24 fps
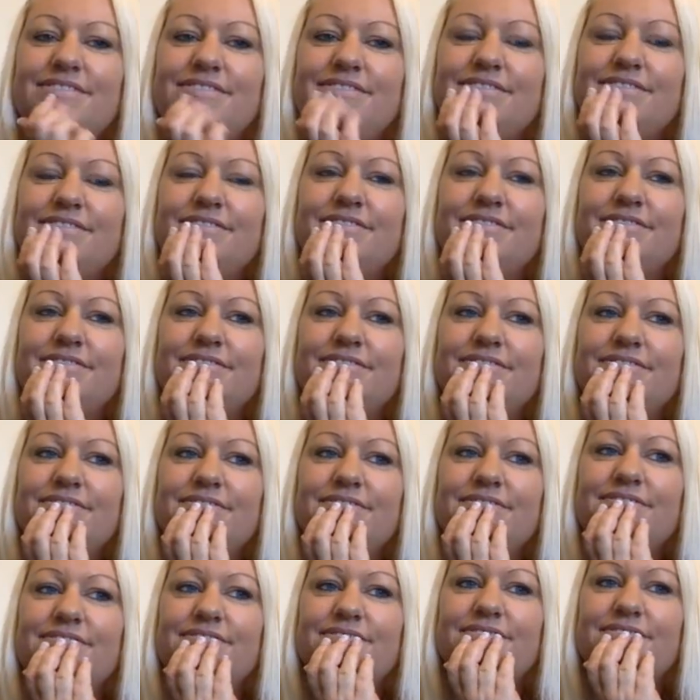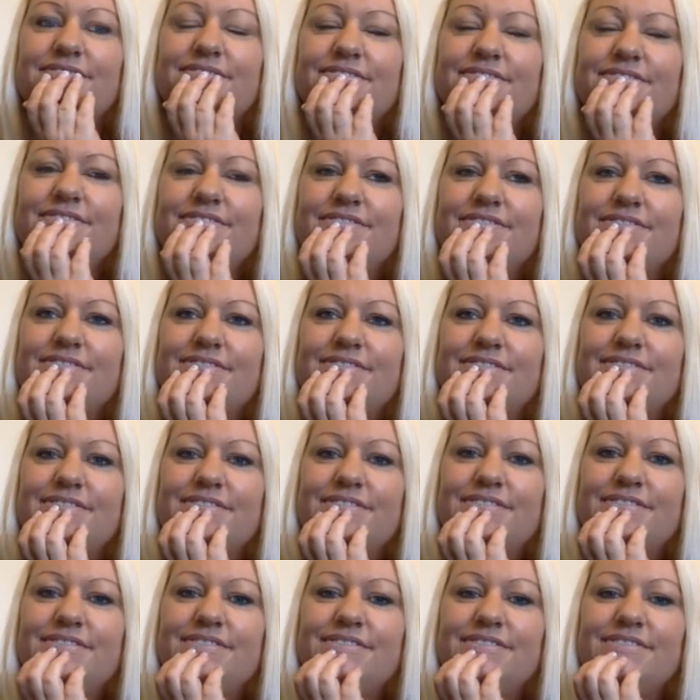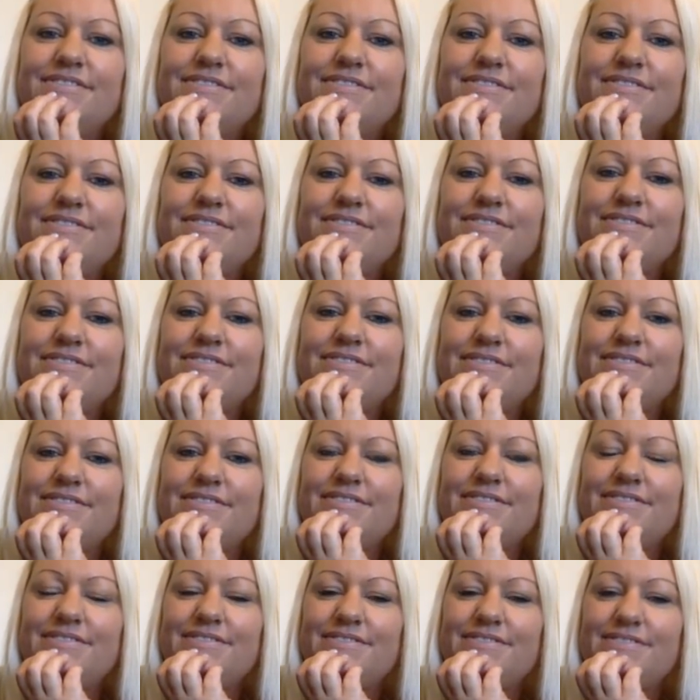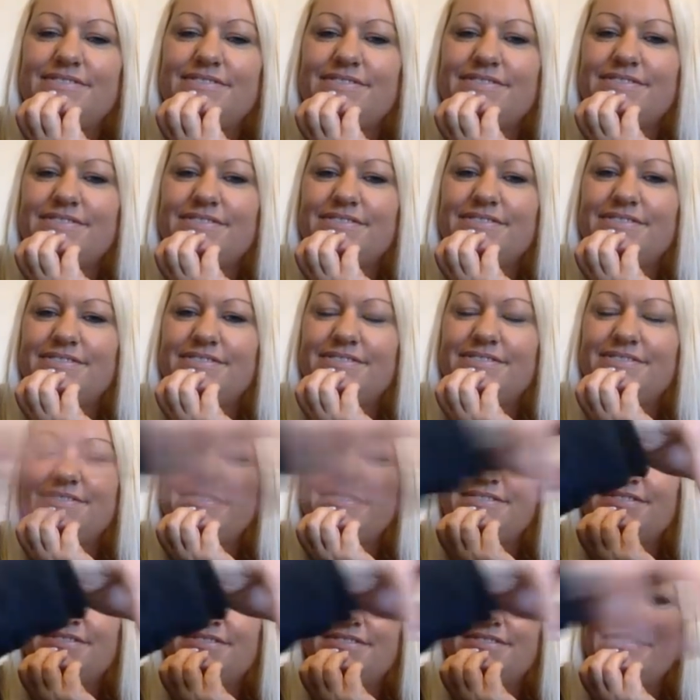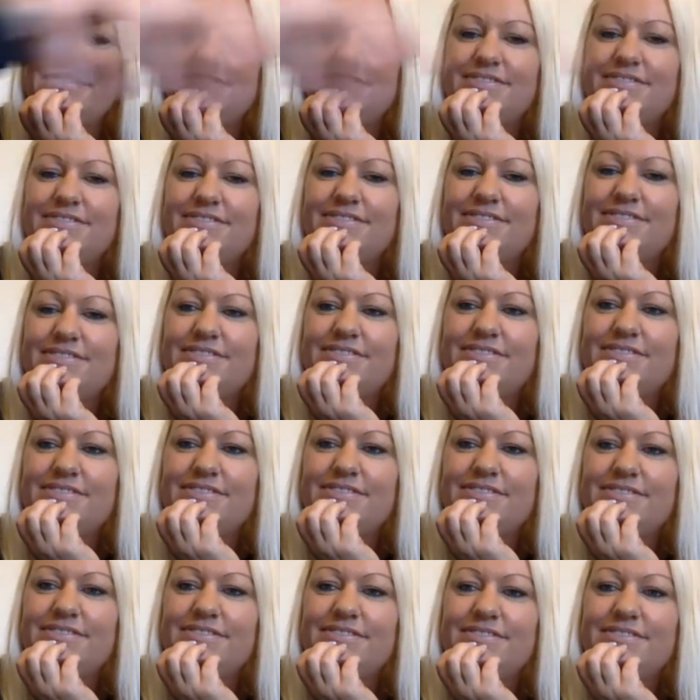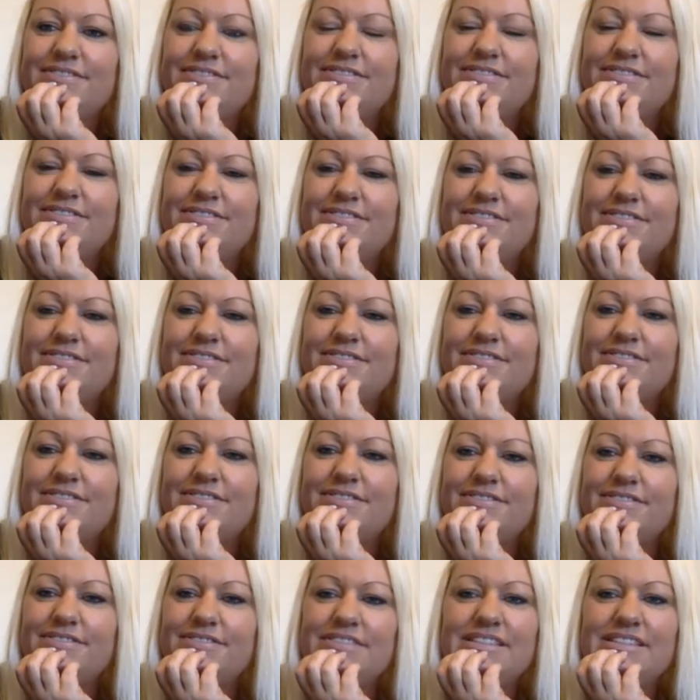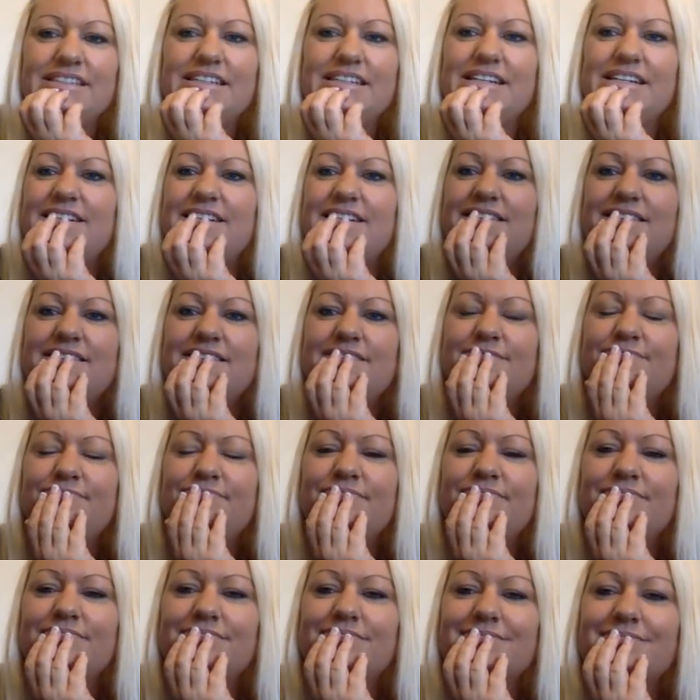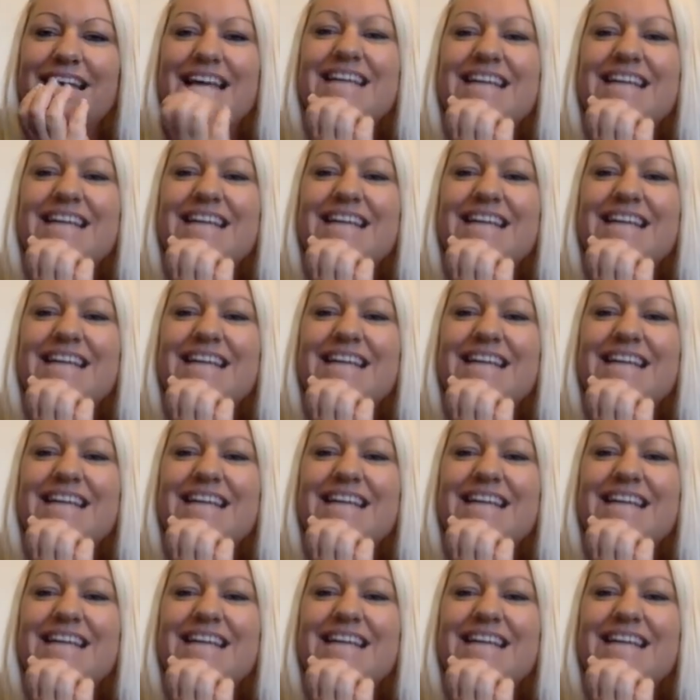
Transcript: (not speaking)